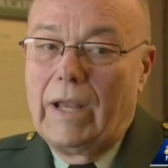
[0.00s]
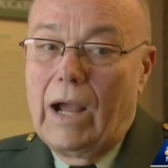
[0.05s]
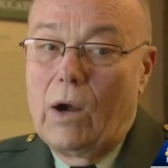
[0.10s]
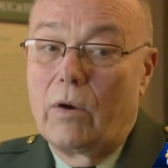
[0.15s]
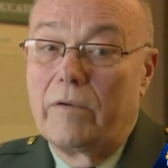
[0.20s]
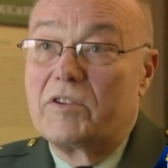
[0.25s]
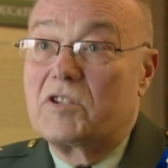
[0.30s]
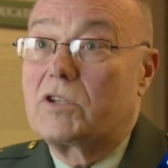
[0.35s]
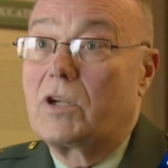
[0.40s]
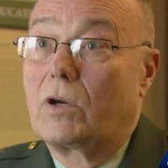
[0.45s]
We
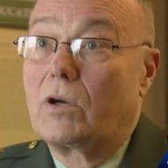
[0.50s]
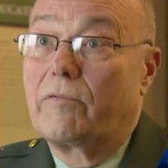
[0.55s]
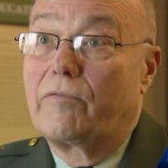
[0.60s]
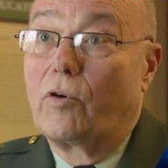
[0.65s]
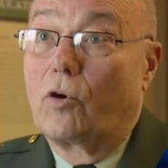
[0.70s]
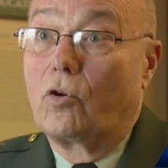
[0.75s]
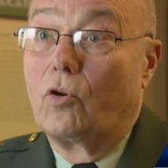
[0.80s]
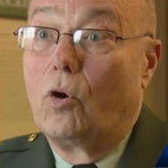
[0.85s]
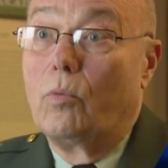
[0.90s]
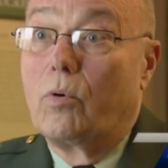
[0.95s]
now have a Center
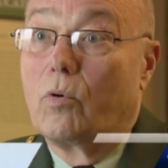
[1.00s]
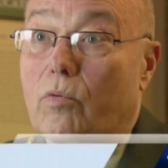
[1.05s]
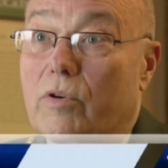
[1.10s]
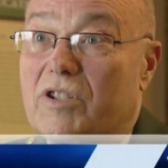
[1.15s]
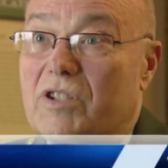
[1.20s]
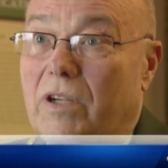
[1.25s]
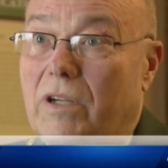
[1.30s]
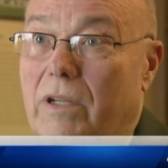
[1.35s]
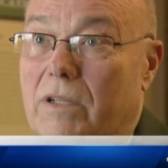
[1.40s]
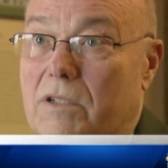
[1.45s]
for Global
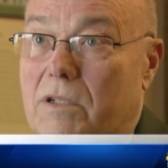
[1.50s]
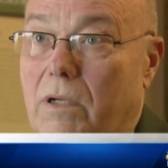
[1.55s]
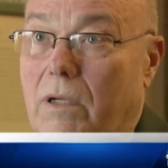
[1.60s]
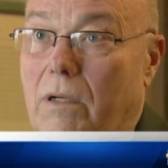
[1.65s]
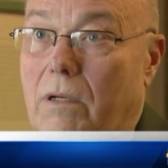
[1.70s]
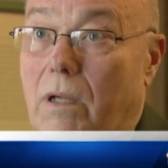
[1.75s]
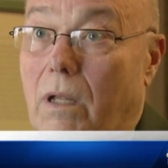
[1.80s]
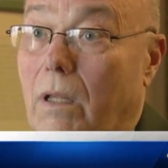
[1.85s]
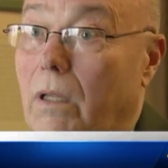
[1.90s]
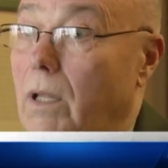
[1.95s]

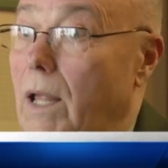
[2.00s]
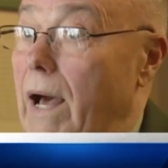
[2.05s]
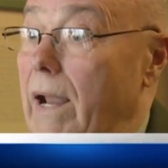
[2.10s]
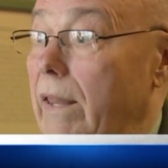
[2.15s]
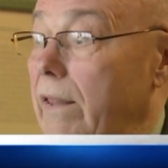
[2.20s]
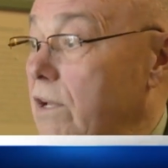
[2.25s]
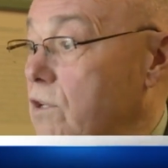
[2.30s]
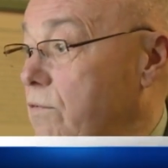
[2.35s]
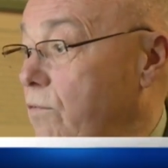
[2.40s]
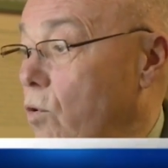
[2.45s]
Resiliency, and a
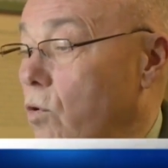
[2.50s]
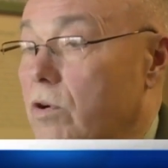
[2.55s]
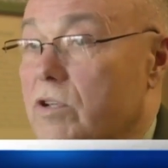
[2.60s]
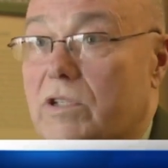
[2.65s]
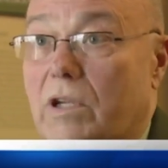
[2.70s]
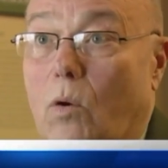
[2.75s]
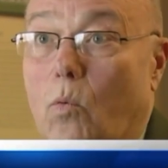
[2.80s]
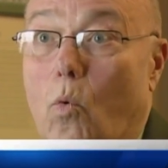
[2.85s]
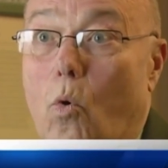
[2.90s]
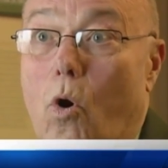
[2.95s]
lot of that's
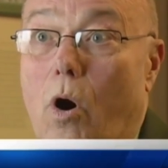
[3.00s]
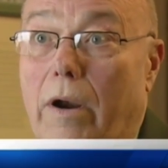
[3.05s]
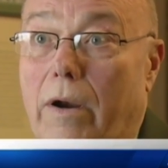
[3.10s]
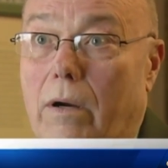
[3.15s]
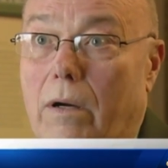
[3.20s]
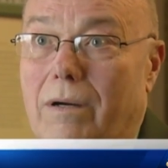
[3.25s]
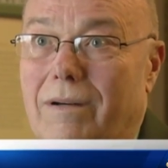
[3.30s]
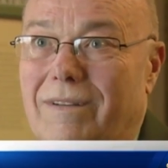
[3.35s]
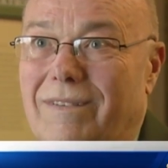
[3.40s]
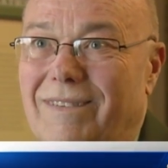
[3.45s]
focused on
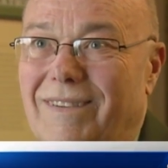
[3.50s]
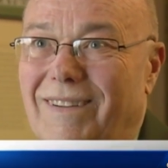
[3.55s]
water.